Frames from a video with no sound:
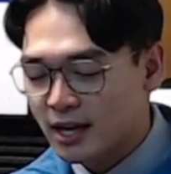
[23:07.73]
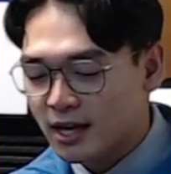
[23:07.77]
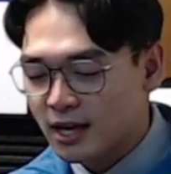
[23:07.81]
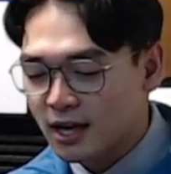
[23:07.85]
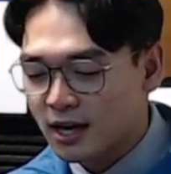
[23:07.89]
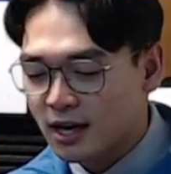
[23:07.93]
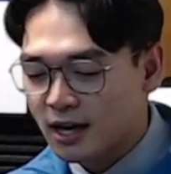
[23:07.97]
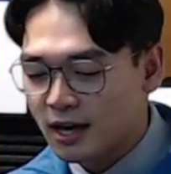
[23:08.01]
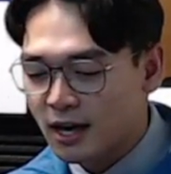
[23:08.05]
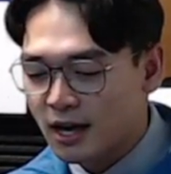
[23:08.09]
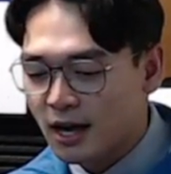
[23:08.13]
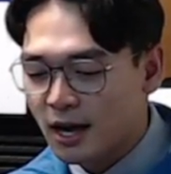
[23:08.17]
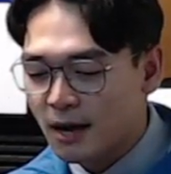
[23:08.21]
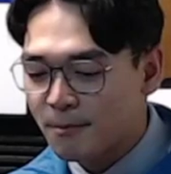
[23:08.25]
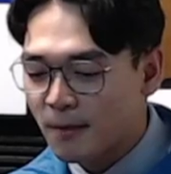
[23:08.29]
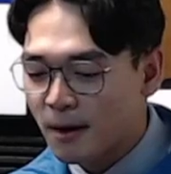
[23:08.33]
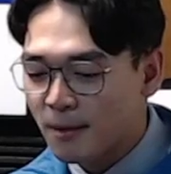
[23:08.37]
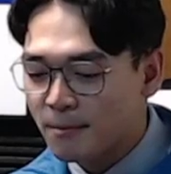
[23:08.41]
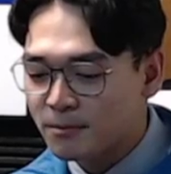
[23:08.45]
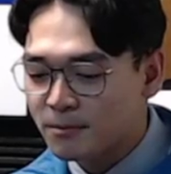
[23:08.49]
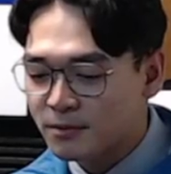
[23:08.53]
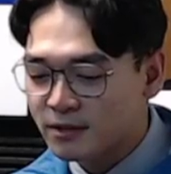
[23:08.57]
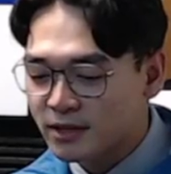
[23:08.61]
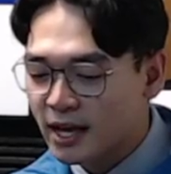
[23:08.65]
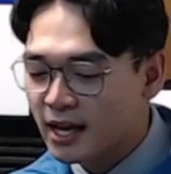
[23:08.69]

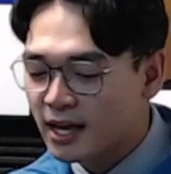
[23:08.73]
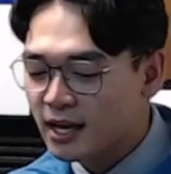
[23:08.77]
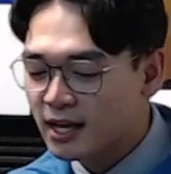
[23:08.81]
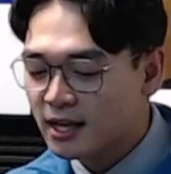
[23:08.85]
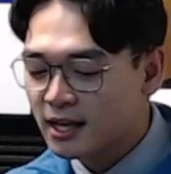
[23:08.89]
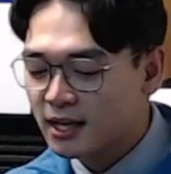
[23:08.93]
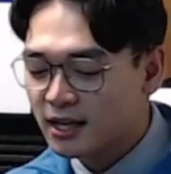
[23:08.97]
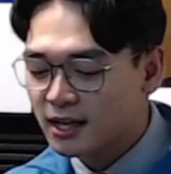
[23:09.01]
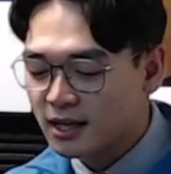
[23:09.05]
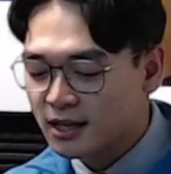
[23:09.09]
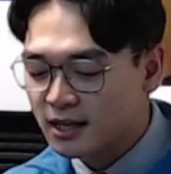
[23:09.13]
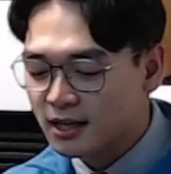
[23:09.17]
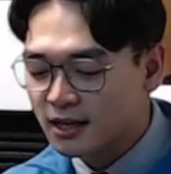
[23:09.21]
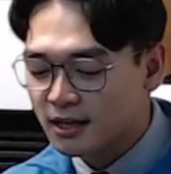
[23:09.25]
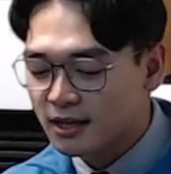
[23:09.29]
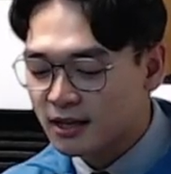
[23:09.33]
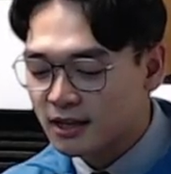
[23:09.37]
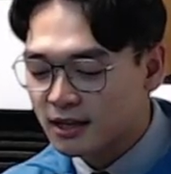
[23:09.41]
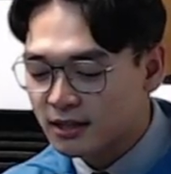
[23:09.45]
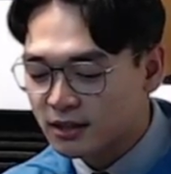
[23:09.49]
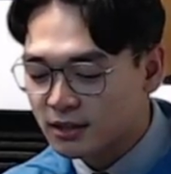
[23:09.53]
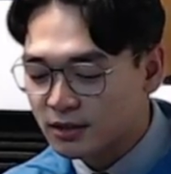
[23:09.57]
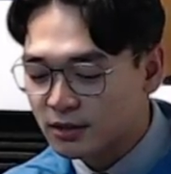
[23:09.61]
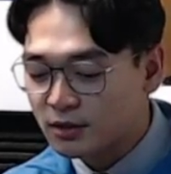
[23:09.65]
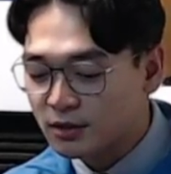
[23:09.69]
I'm saying
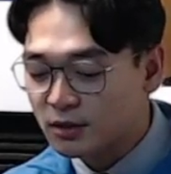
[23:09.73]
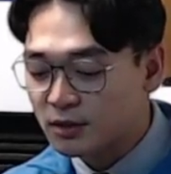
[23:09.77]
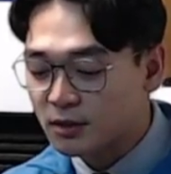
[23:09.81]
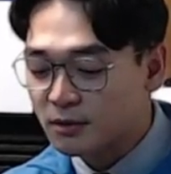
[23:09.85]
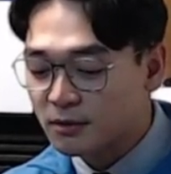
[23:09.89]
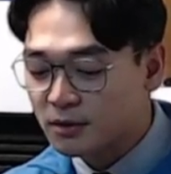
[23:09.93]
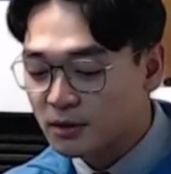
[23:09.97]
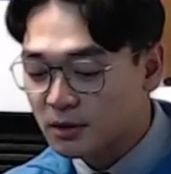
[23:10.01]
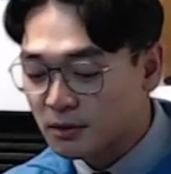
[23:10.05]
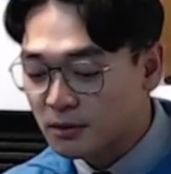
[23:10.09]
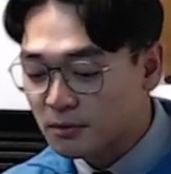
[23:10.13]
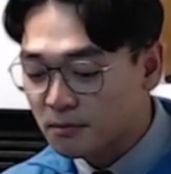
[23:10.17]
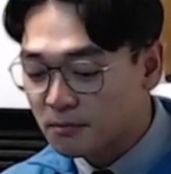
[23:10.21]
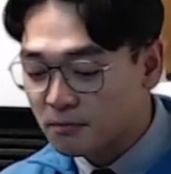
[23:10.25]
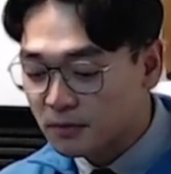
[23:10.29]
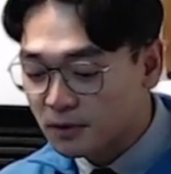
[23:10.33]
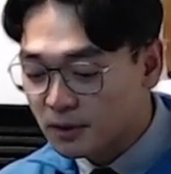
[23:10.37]
the